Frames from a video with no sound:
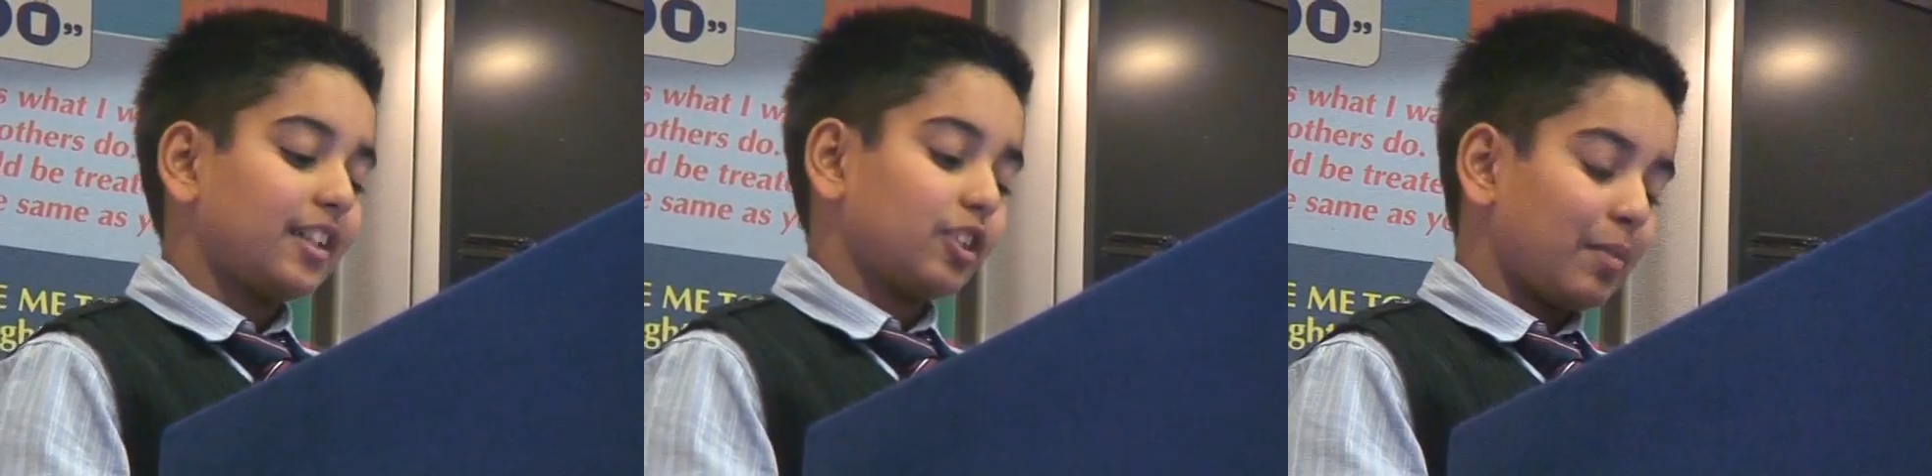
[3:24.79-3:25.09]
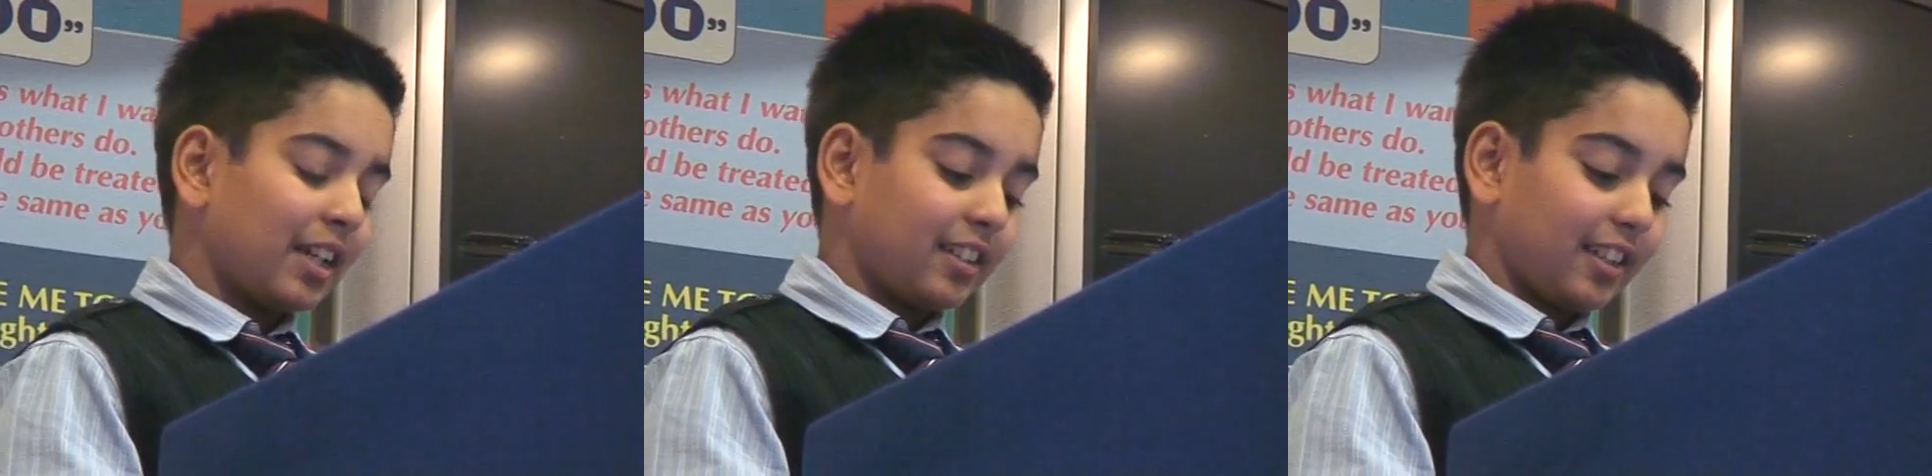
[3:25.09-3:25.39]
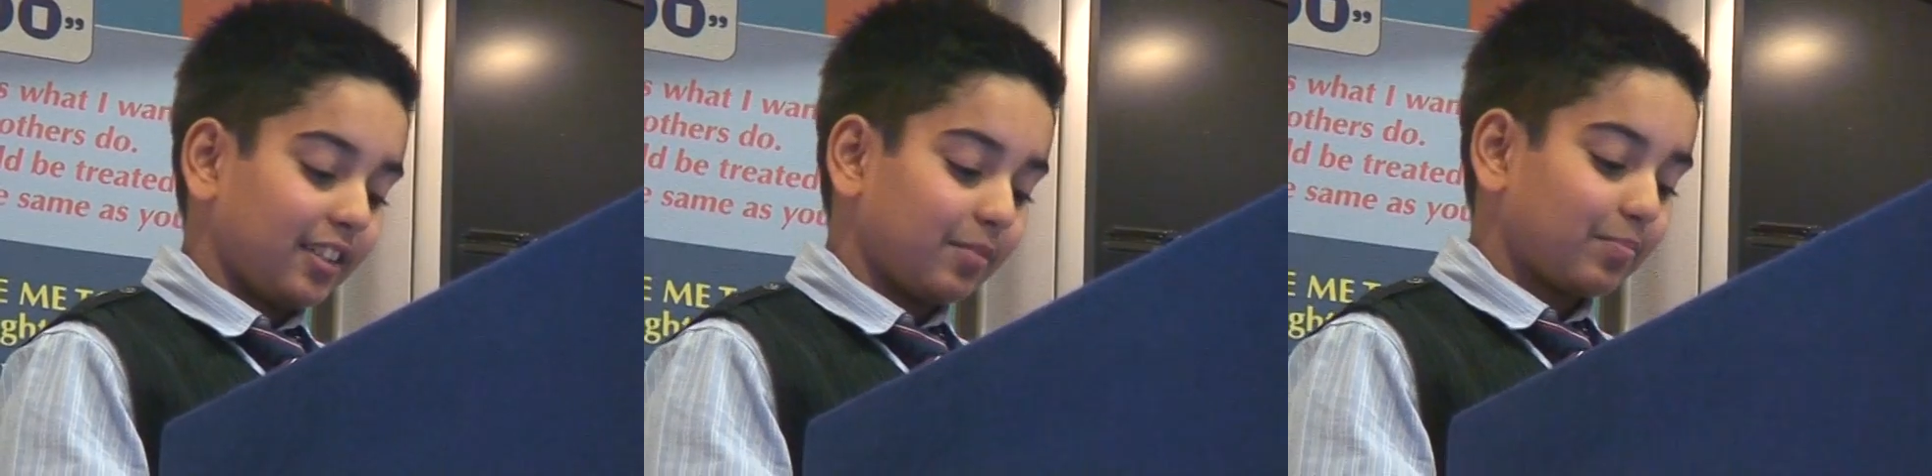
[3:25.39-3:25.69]

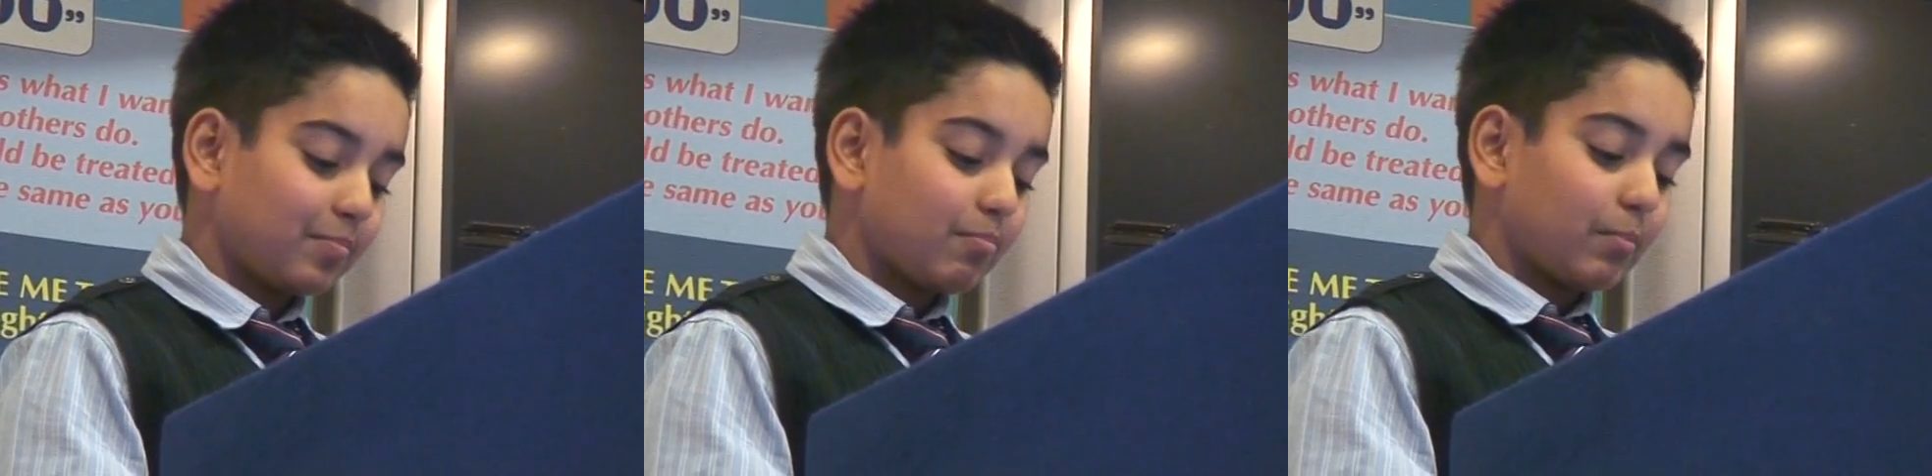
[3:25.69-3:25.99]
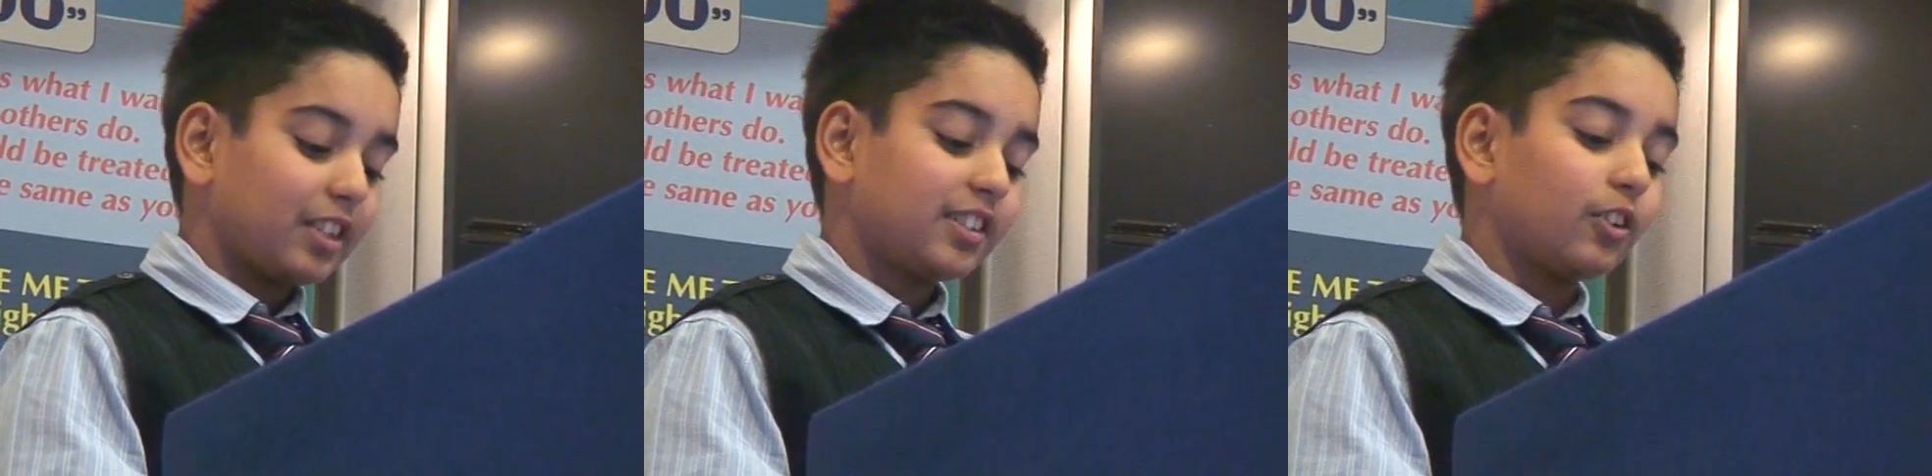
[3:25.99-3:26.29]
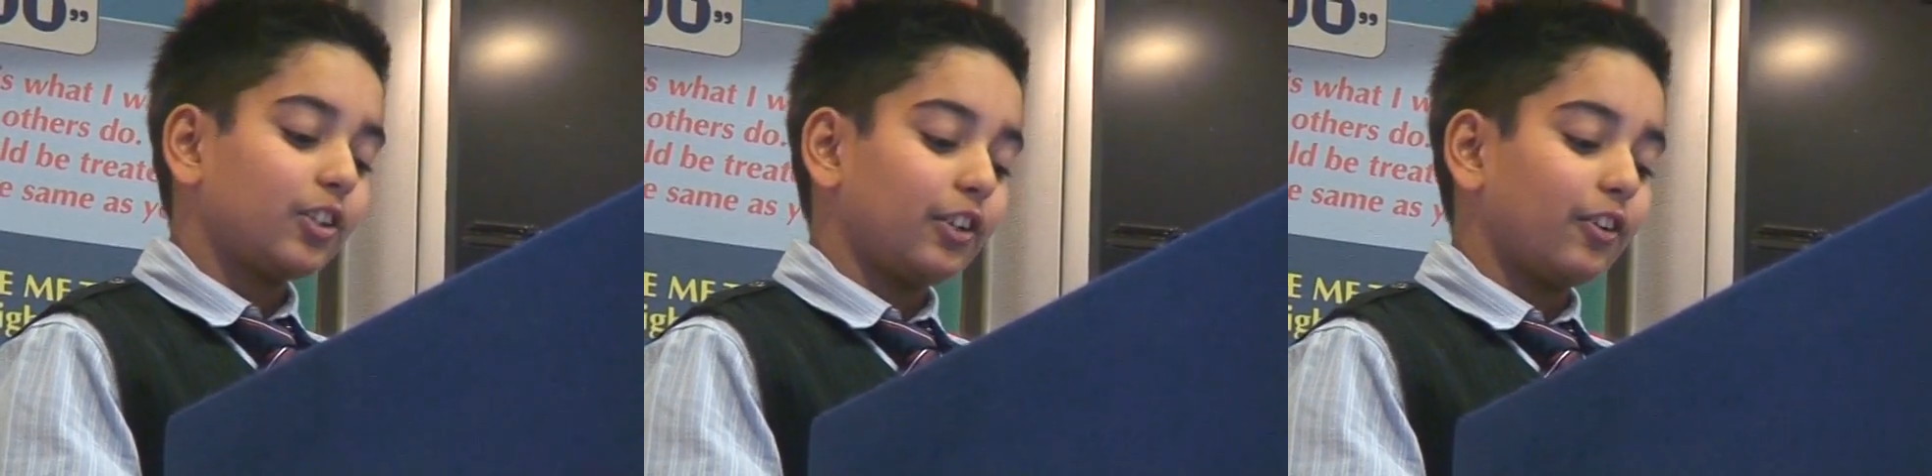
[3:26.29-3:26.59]
disabilities, but he
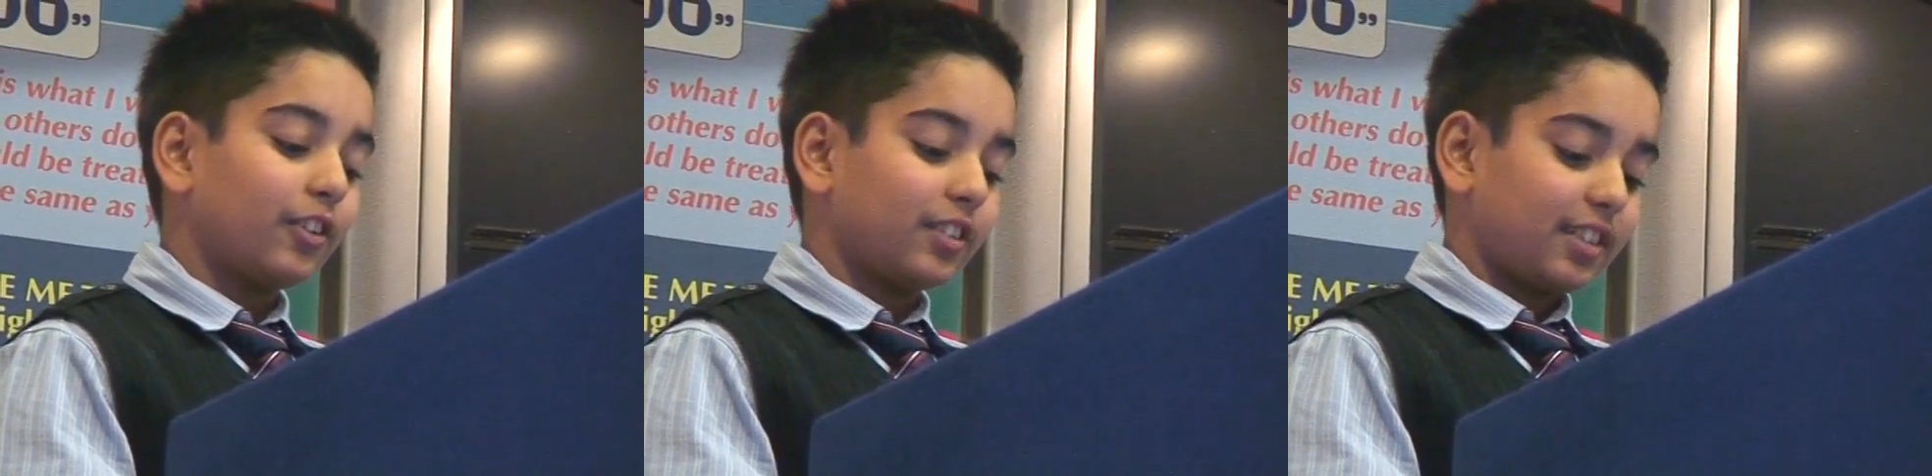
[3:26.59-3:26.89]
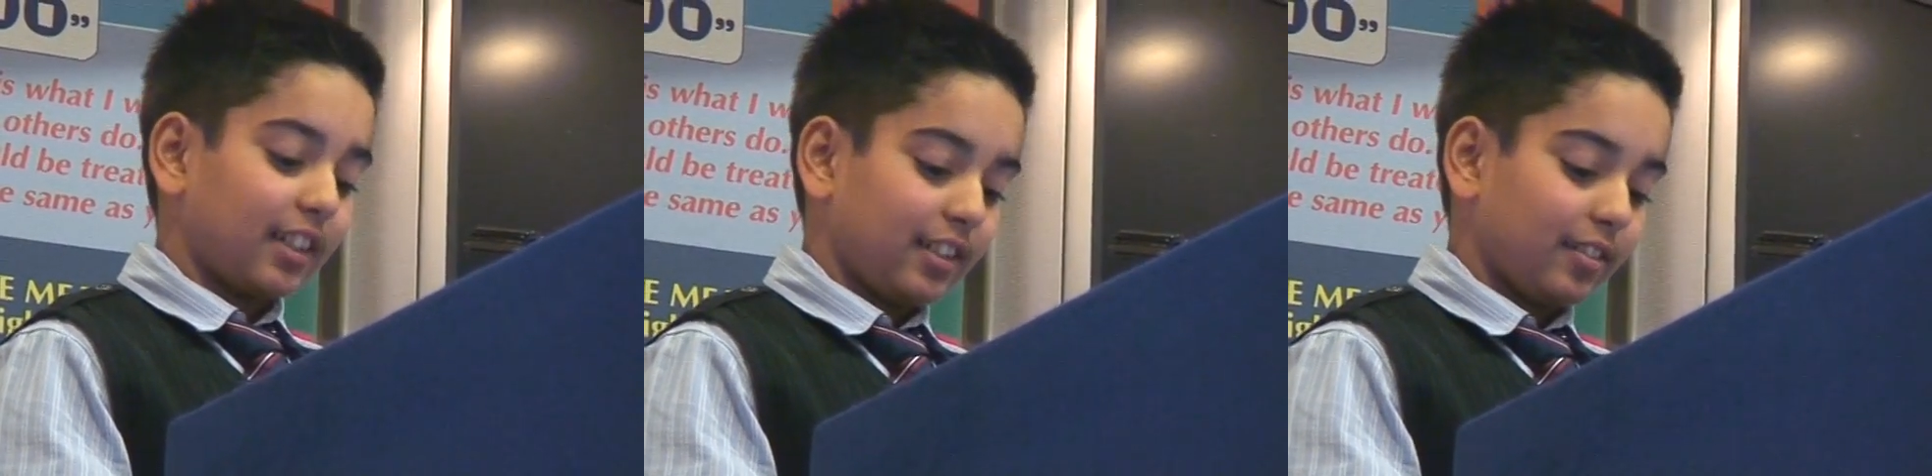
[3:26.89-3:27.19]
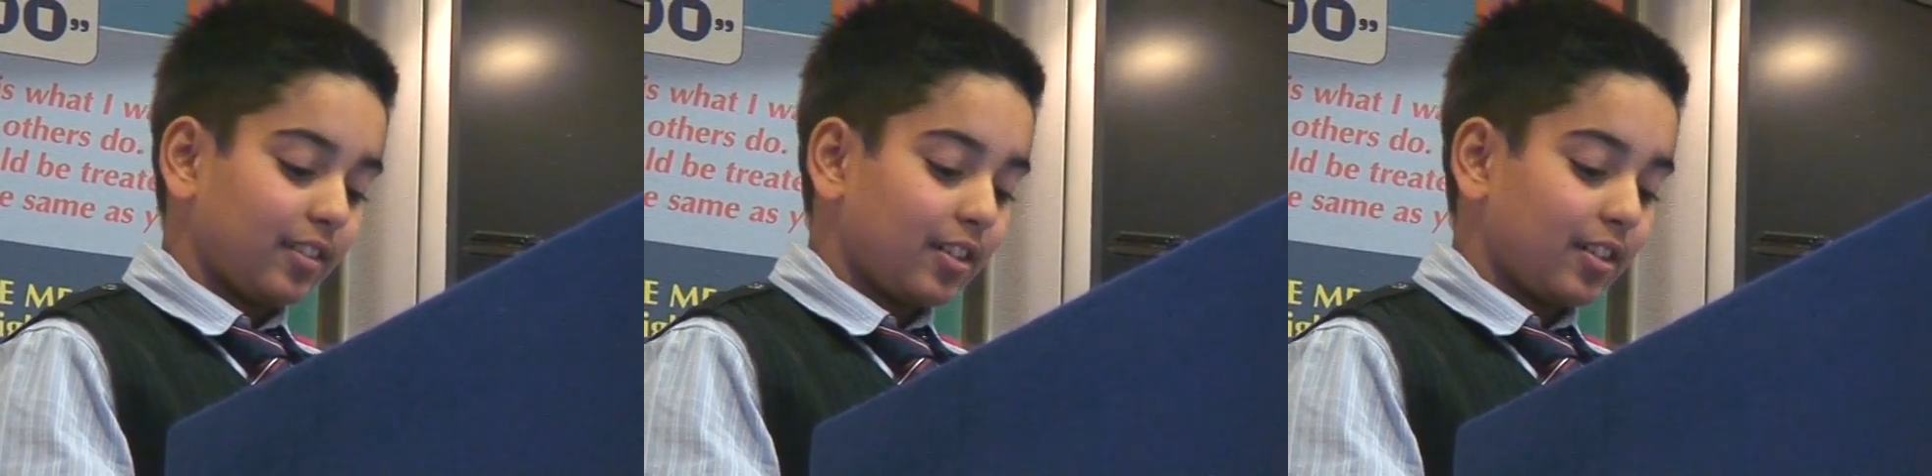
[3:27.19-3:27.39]
still did not understand.